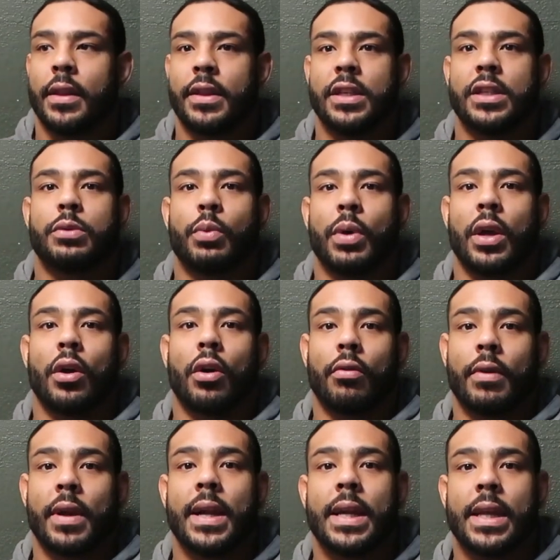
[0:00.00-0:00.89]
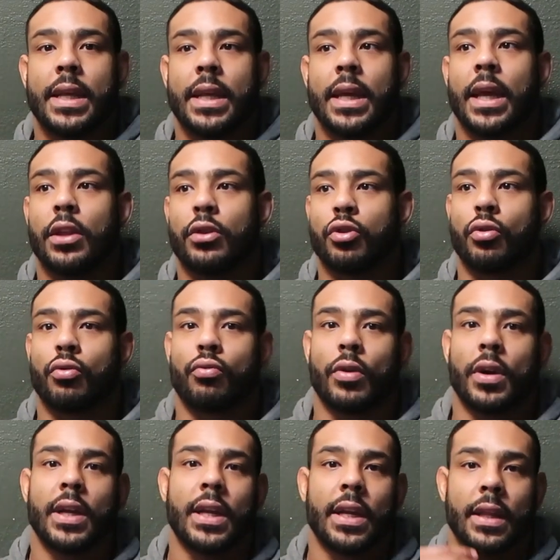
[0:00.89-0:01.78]
this way already and you're
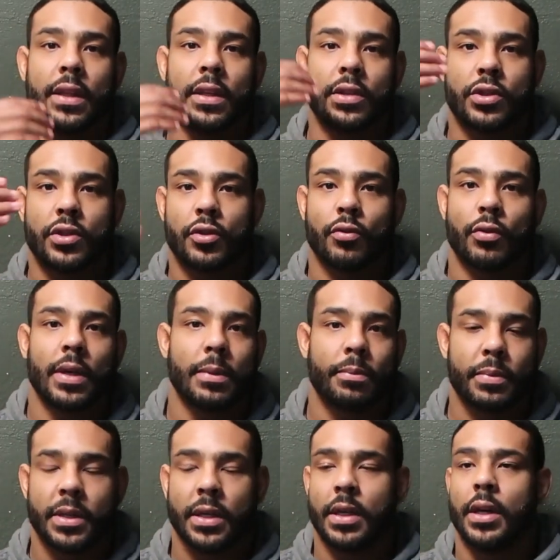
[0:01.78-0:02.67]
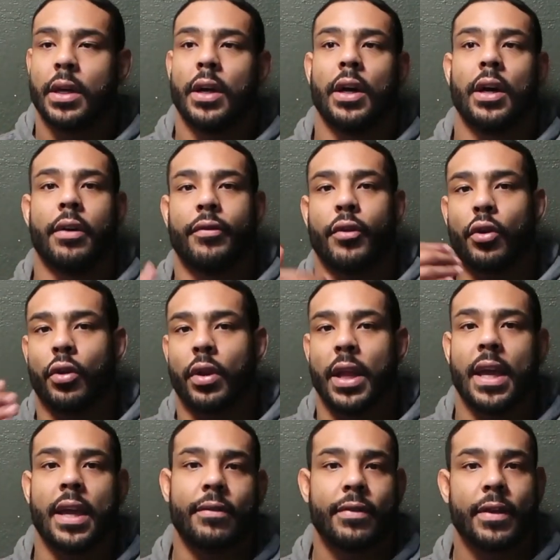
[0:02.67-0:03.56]
running the script of your
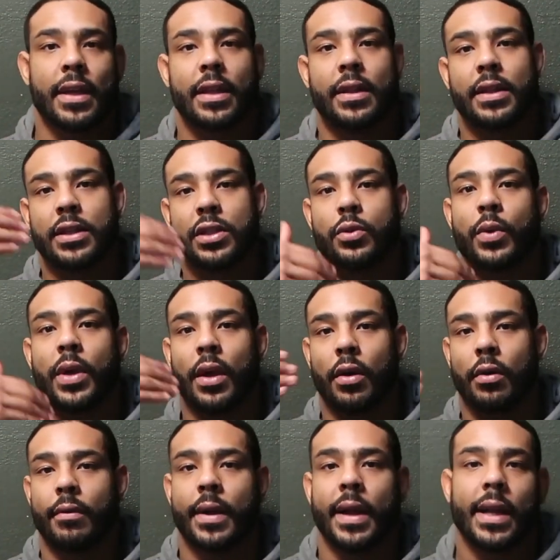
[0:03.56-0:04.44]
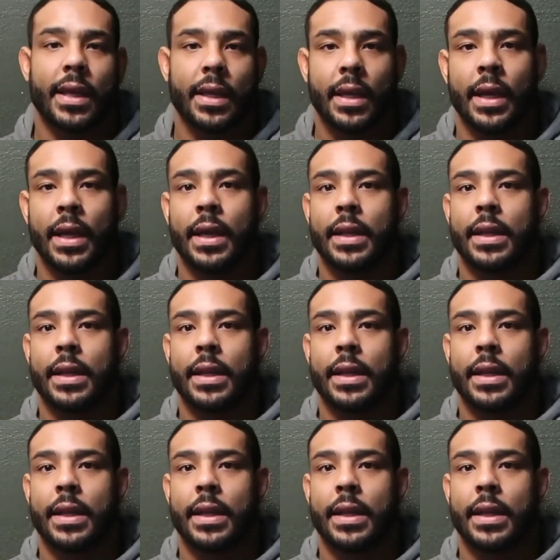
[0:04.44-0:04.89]
life in this way already.